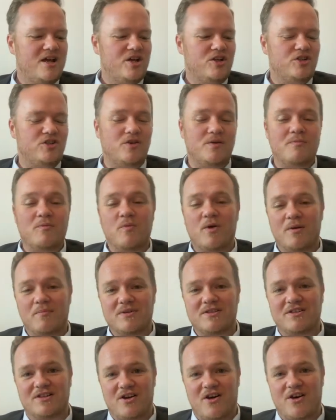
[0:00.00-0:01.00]
during one of my
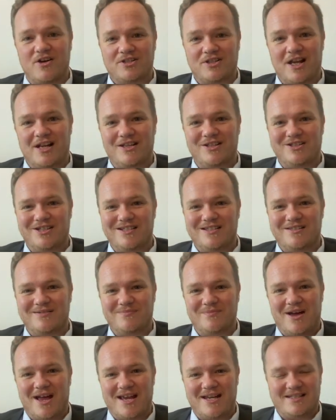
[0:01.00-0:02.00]
cigar challenges,
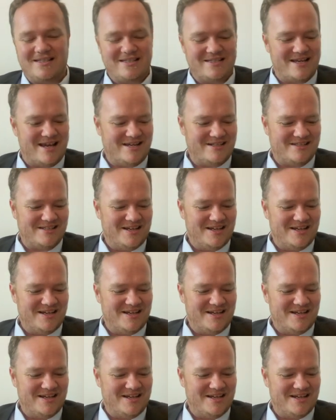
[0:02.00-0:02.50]
my A to Z.